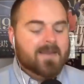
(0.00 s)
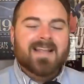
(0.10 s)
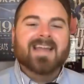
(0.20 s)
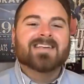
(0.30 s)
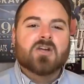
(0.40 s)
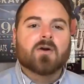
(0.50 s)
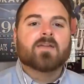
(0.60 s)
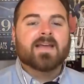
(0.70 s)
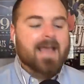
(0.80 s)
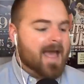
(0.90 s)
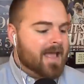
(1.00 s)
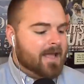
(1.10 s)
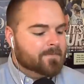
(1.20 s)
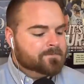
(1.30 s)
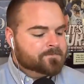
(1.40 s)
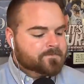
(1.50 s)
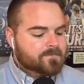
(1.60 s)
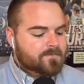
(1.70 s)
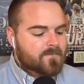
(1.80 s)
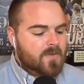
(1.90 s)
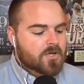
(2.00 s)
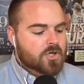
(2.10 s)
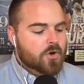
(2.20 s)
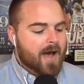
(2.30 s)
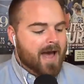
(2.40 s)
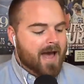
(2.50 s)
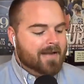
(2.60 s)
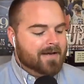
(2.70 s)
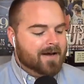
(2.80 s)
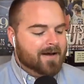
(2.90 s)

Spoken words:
And during the game, you had